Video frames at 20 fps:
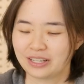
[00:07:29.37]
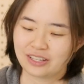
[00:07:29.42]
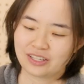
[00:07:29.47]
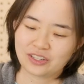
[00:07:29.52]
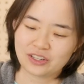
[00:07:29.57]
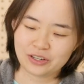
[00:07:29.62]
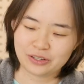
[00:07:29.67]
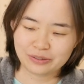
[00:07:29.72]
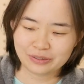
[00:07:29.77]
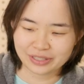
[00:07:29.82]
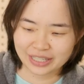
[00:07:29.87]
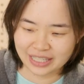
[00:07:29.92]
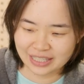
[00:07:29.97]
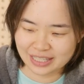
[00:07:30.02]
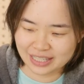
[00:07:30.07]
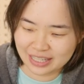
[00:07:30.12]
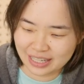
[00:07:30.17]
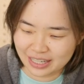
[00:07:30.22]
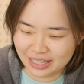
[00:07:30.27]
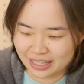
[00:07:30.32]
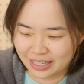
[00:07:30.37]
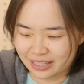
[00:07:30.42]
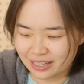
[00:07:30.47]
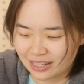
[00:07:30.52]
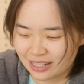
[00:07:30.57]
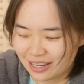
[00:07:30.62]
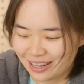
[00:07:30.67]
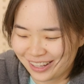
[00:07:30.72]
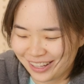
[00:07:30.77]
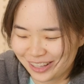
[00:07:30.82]
So let's
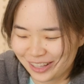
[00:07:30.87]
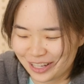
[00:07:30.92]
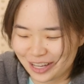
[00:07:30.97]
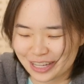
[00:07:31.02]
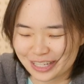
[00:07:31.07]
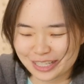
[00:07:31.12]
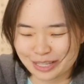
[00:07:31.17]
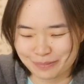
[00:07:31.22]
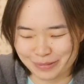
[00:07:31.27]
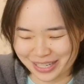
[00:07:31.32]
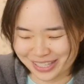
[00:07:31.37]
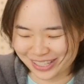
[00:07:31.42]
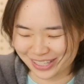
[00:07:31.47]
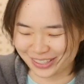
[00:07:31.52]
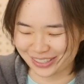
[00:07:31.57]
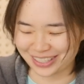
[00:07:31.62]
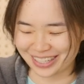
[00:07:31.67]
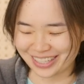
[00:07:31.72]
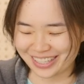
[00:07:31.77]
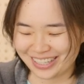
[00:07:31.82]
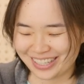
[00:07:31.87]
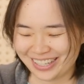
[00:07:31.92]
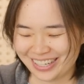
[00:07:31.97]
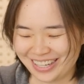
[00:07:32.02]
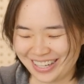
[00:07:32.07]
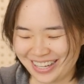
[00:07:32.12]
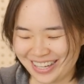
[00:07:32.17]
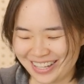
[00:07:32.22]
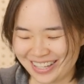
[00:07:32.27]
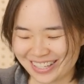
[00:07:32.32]
launch the monster truck
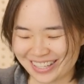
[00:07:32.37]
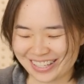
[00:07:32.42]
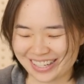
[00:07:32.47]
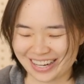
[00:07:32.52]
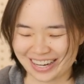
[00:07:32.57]
this